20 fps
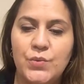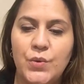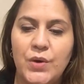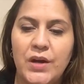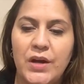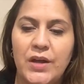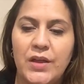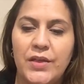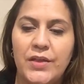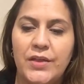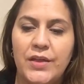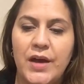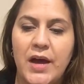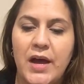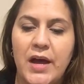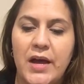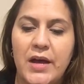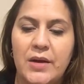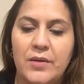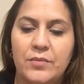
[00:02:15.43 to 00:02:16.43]
with
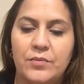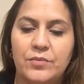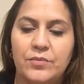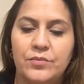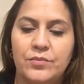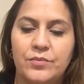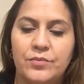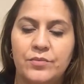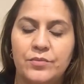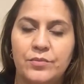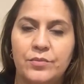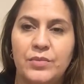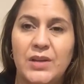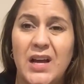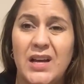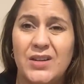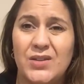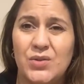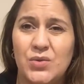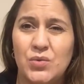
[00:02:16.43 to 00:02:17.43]

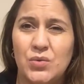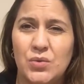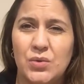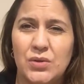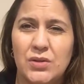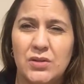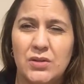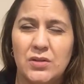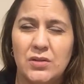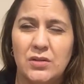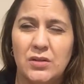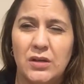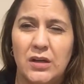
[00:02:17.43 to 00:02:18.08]
black stools.